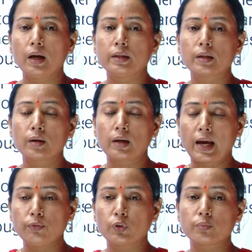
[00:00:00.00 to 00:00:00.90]
in the
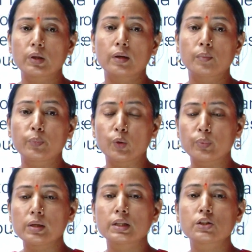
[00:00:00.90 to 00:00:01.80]
life of the
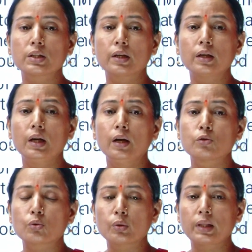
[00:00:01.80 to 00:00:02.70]
pupil teacher,
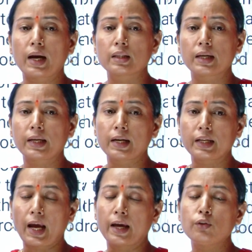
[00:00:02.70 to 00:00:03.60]
so that they can
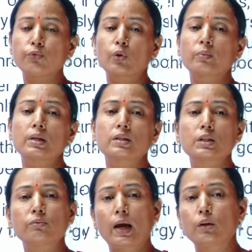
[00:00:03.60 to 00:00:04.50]
carry forward
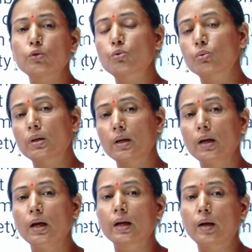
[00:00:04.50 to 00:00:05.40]
these values to their
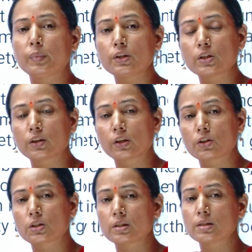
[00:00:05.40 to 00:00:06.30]
coming
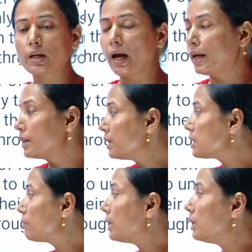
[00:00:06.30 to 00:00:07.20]
generations, and
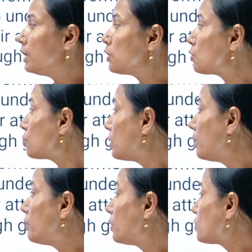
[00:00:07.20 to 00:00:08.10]
this will lead to a
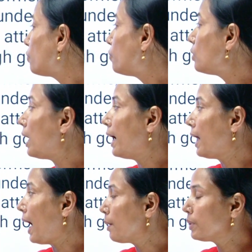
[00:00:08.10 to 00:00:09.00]
beautiful and
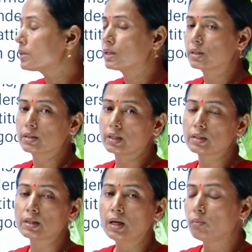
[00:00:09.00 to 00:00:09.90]
happy
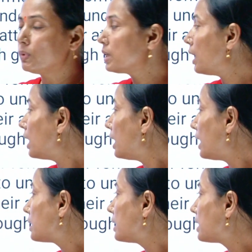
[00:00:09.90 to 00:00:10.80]
citizens with
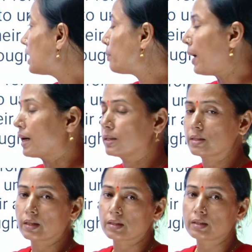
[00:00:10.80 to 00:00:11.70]
ethical
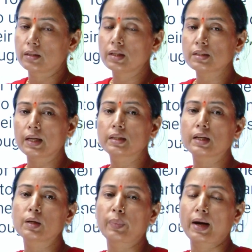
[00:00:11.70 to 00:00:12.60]
practices. These
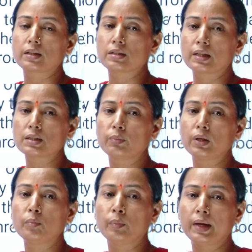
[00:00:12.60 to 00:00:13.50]
ethical practices
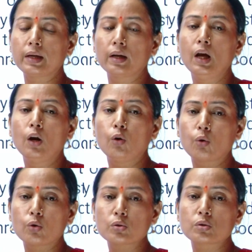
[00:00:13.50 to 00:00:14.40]
will make
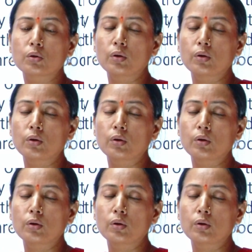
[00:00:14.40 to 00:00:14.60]
laws,